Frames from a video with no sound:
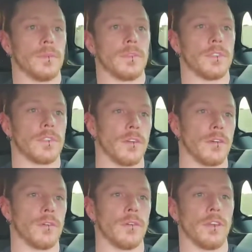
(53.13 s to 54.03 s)

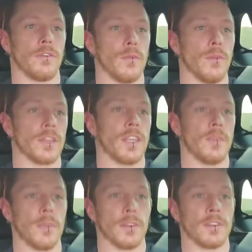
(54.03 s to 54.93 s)
So if you want to keep
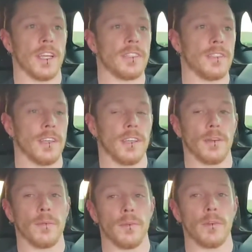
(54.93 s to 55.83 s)
your intensity
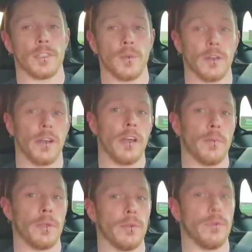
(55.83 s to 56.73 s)
up, which will help
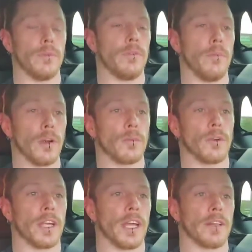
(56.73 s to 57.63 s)
you burn more
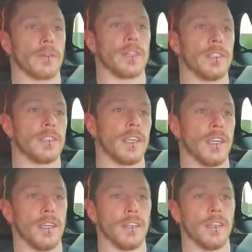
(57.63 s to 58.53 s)
calories
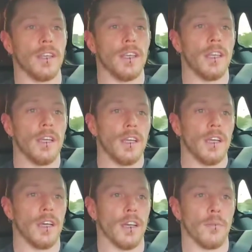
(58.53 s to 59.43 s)
and
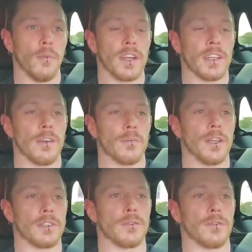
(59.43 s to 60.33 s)
break down
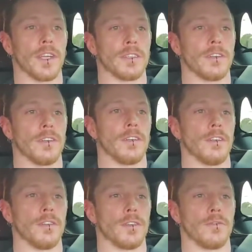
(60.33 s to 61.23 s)
muscle faster, you're
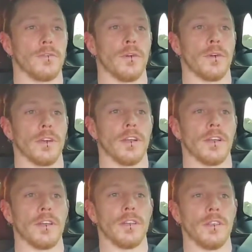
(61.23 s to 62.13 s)
looking
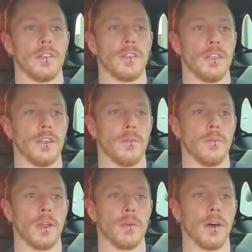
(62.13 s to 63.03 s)
for
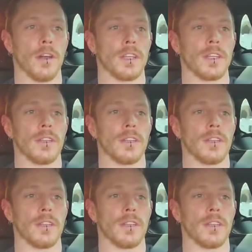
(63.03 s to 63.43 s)
metabolic